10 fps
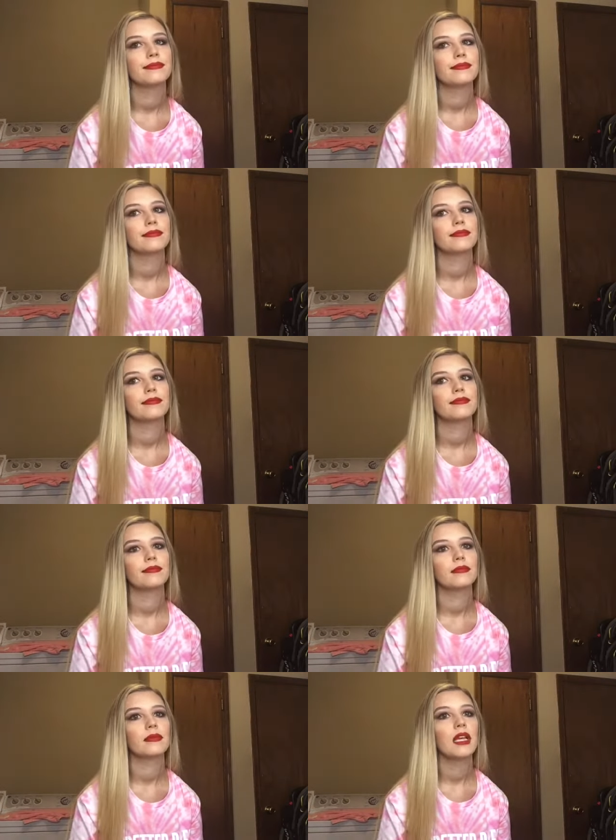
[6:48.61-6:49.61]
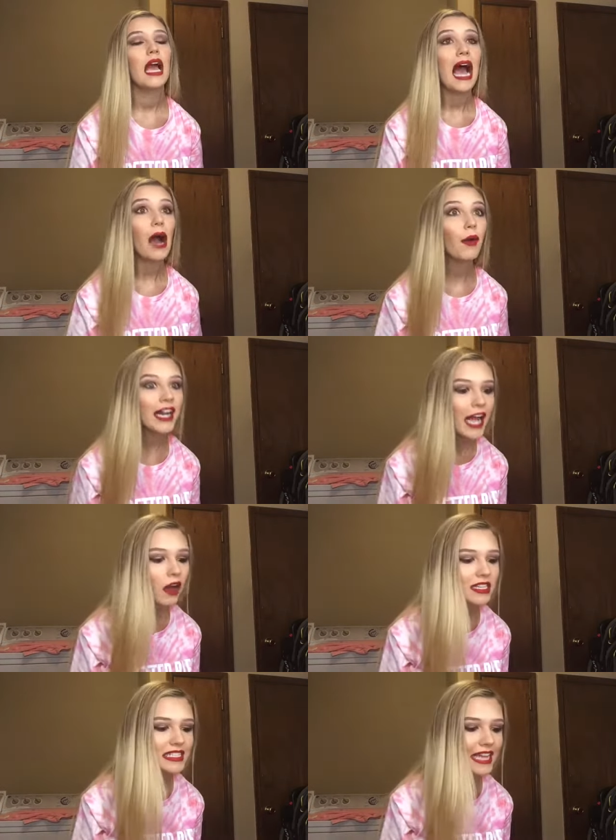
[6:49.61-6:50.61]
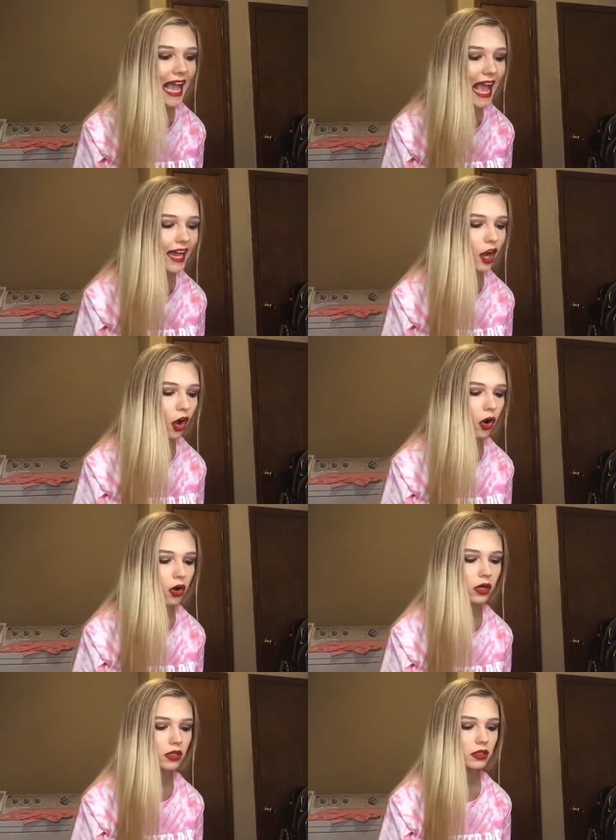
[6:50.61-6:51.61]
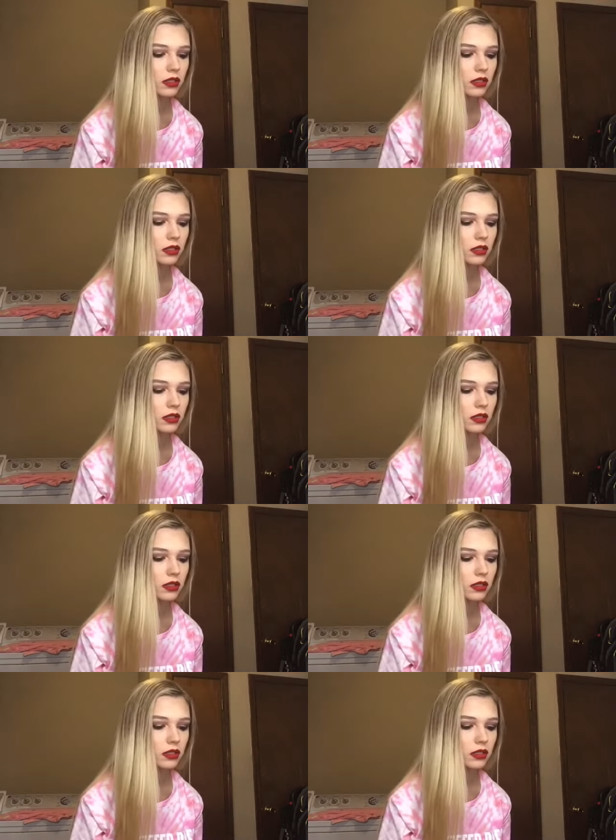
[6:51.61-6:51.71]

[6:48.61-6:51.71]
Go to the what? I want to go to Seattle!